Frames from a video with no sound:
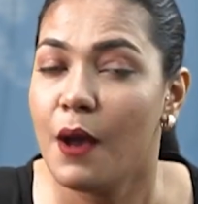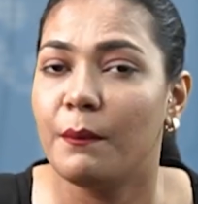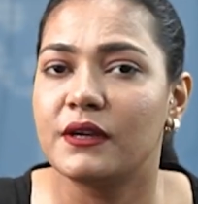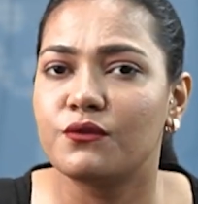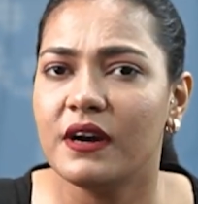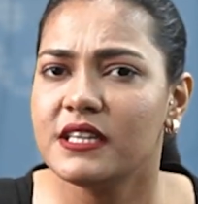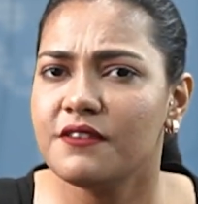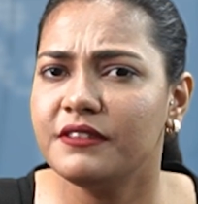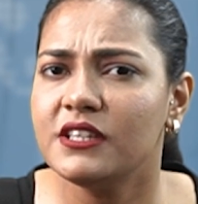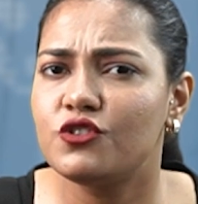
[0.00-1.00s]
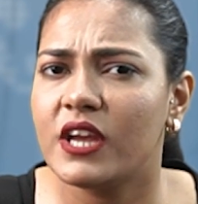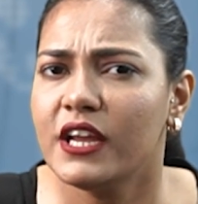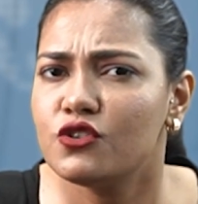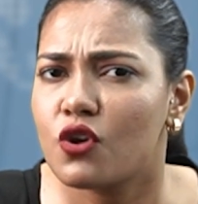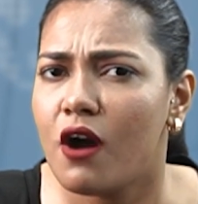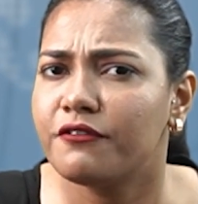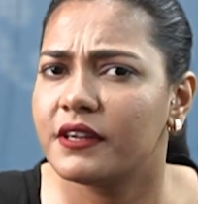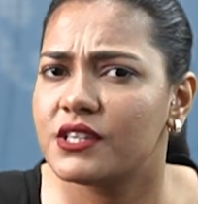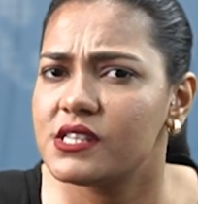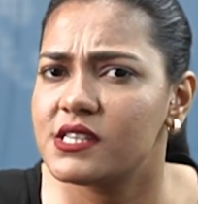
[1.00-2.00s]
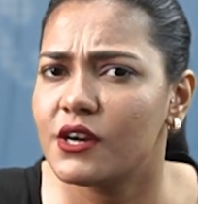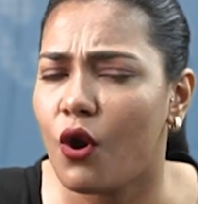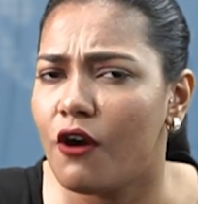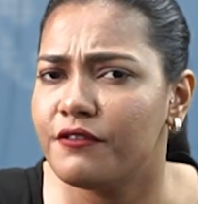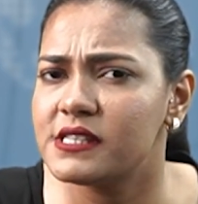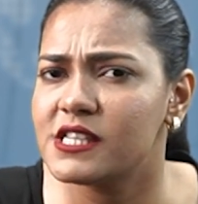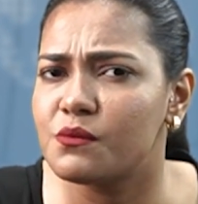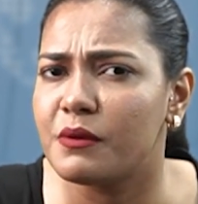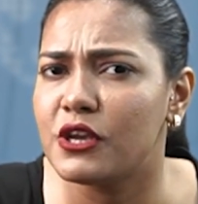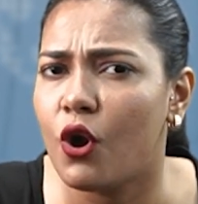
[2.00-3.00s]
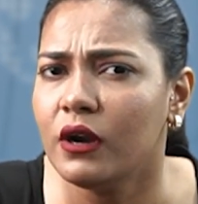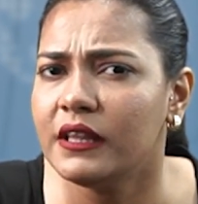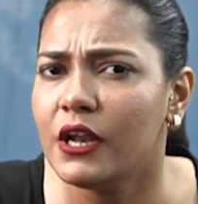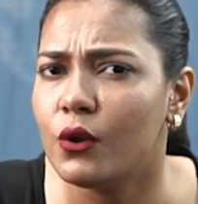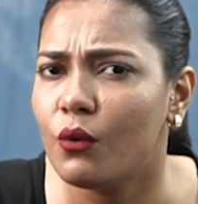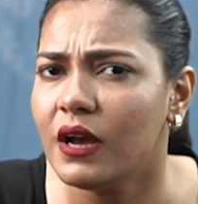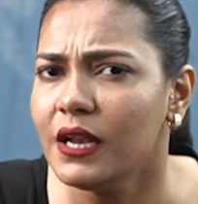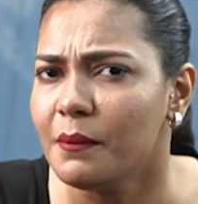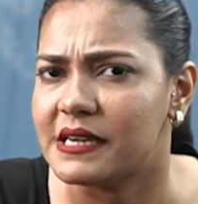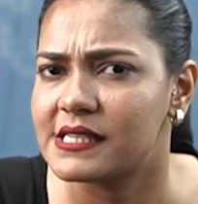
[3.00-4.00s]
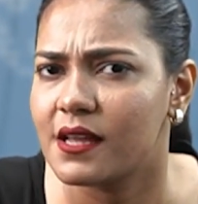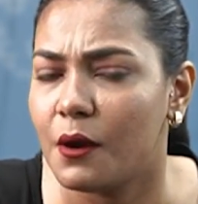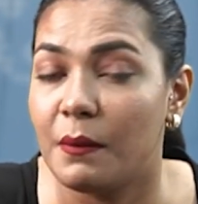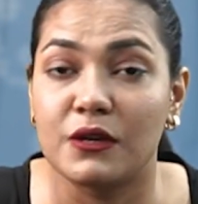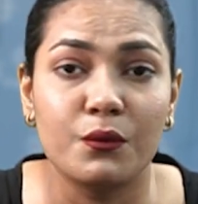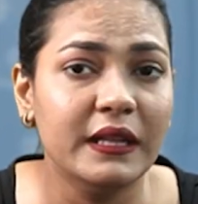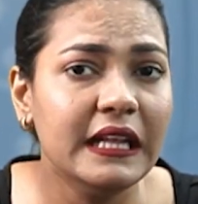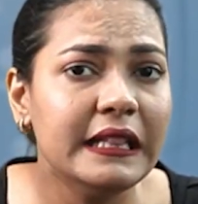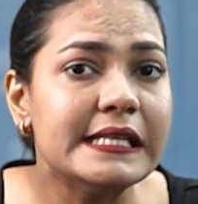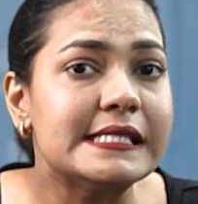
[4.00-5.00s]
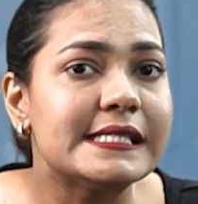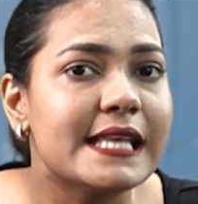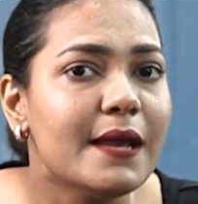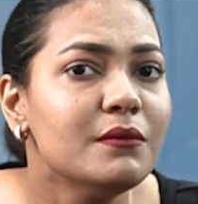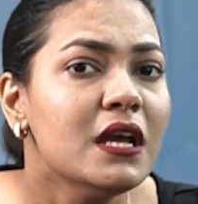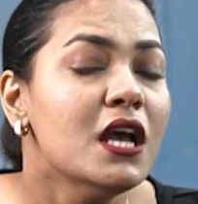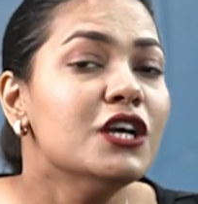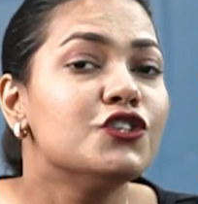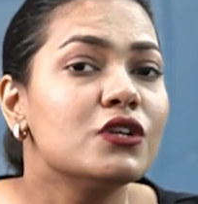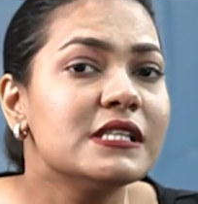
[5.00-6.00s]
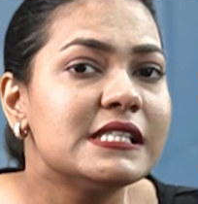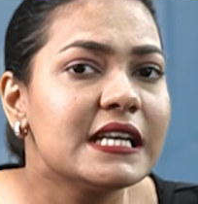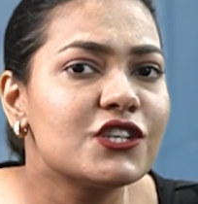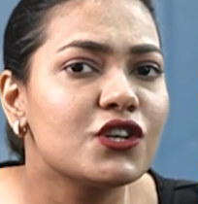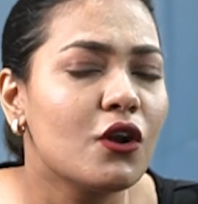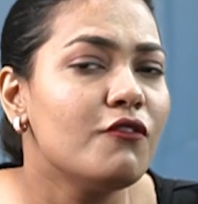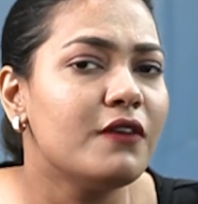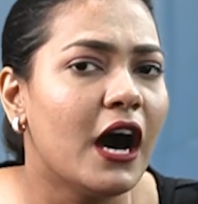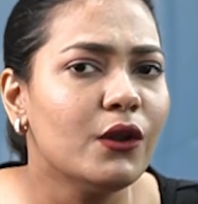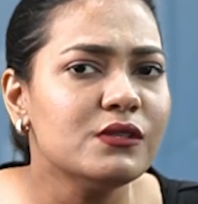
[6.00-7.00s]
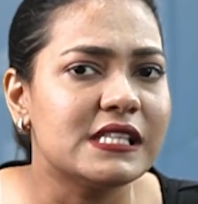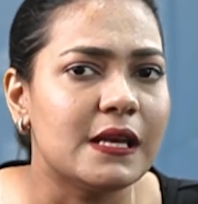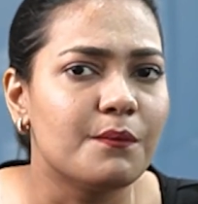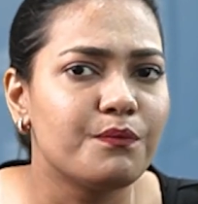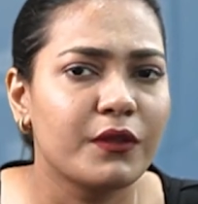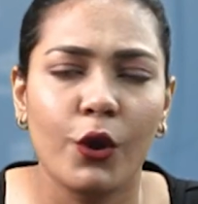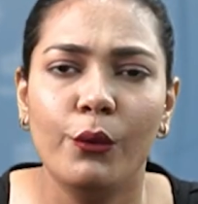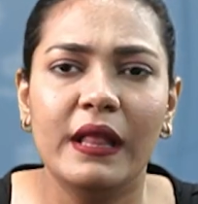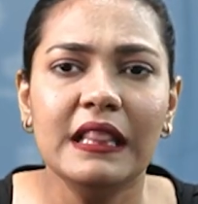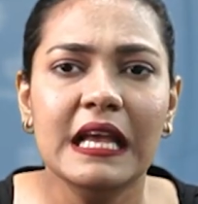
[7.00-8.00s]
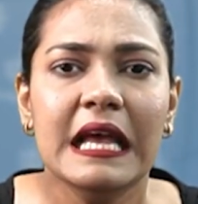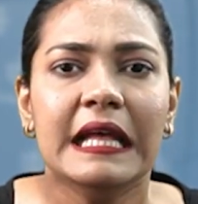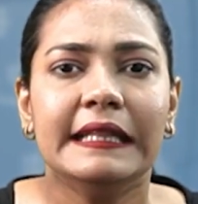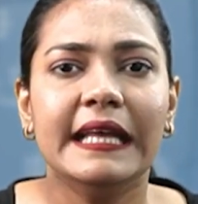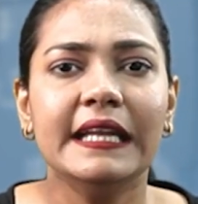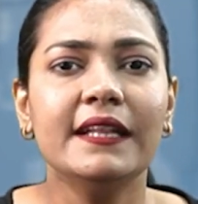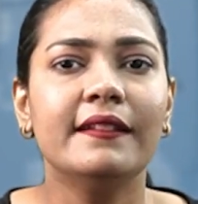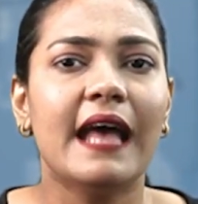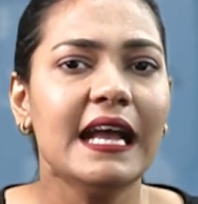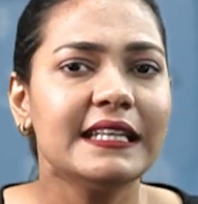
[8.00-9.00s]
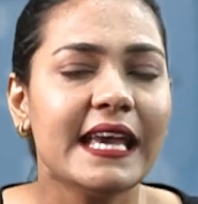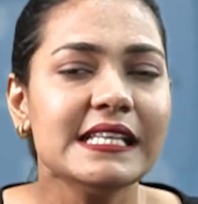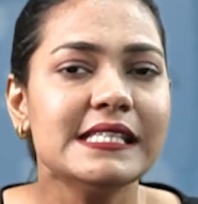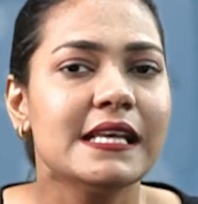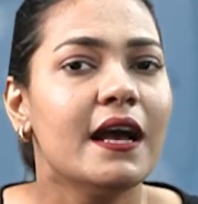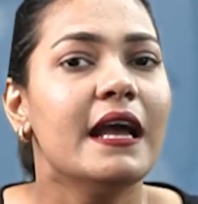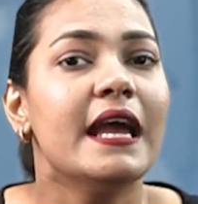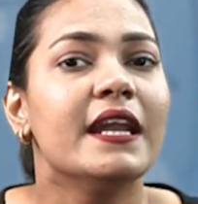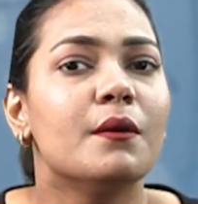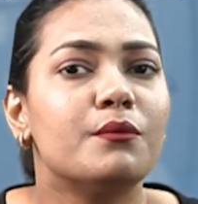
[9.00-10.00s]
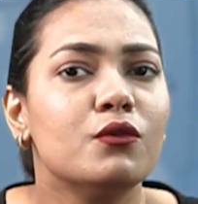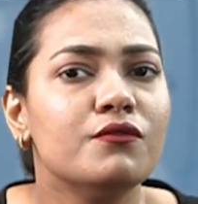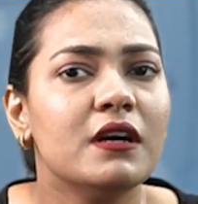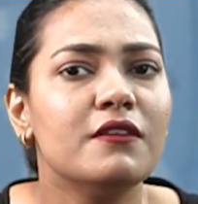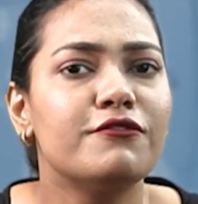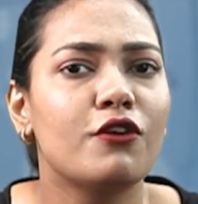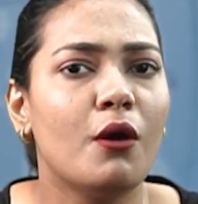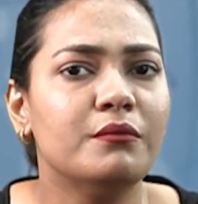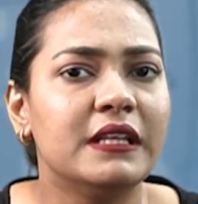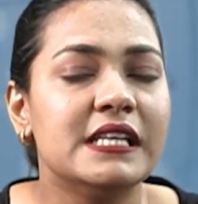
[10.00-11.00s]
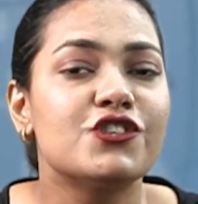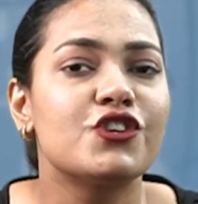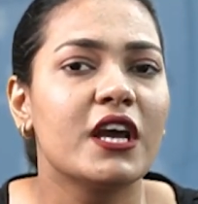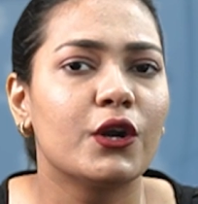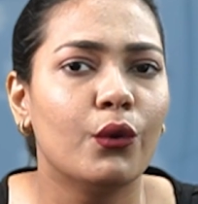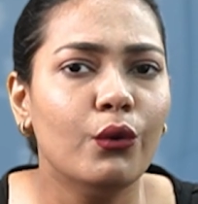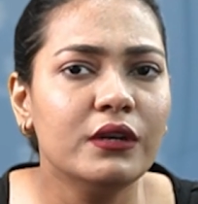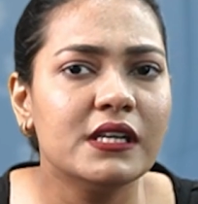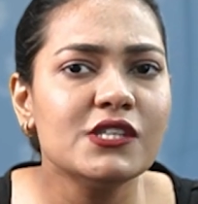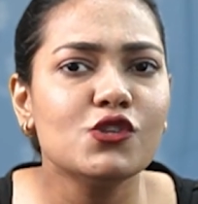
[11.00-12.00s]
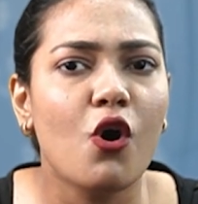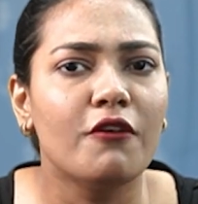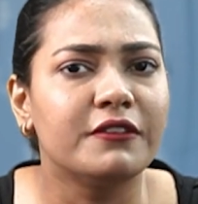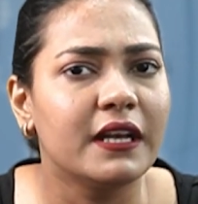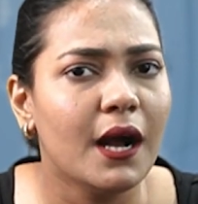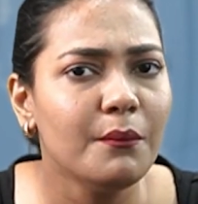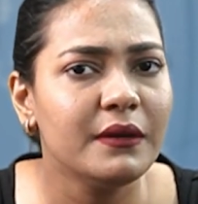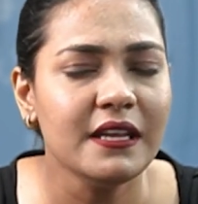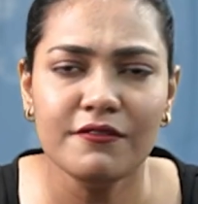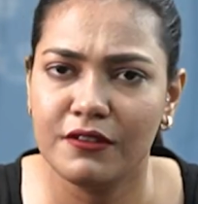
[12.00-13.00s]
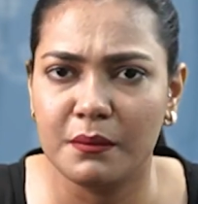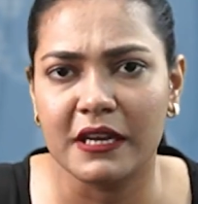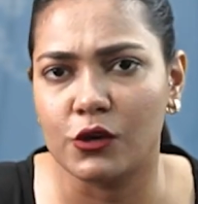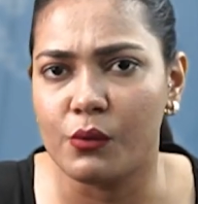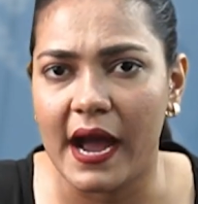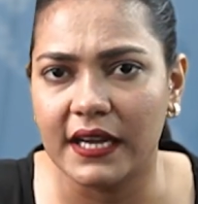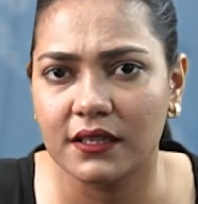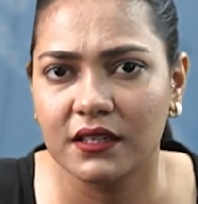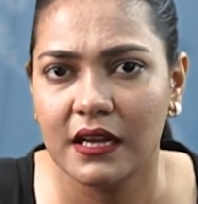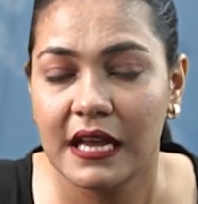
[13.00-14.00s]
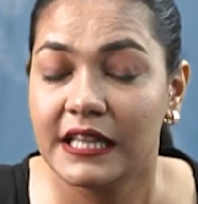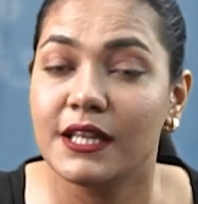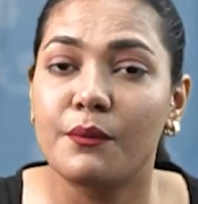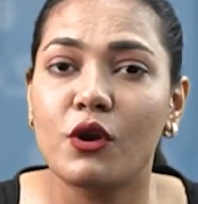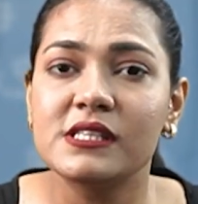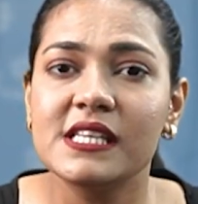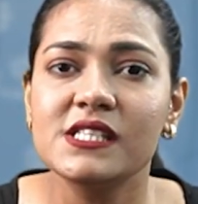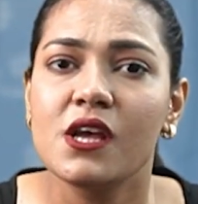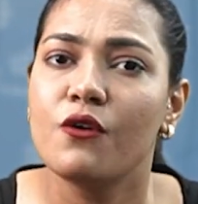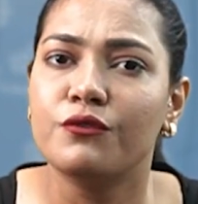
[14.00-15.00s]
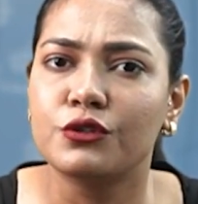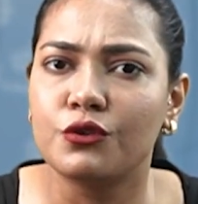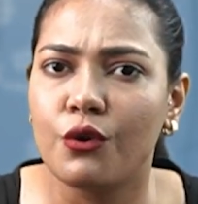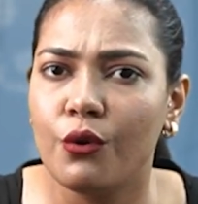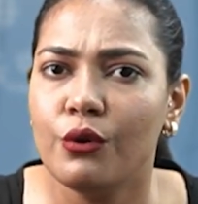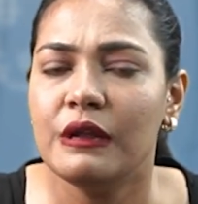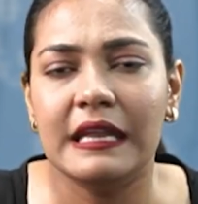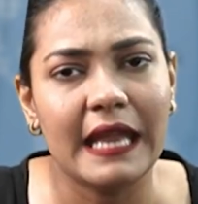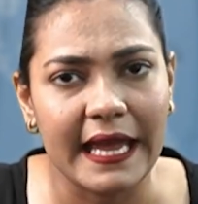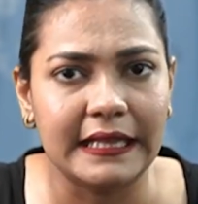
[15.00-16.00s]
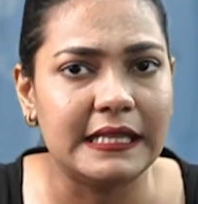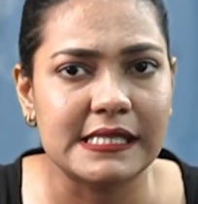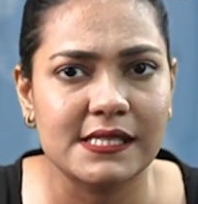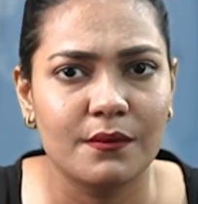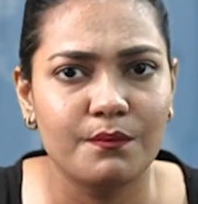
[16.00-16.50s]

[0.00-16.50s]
But what if the change of registered office is beyond the local limits but within the same jurisdiction of ROC? Well, then in that case, an approval from the shareholders of the company will be required. The process would go like this.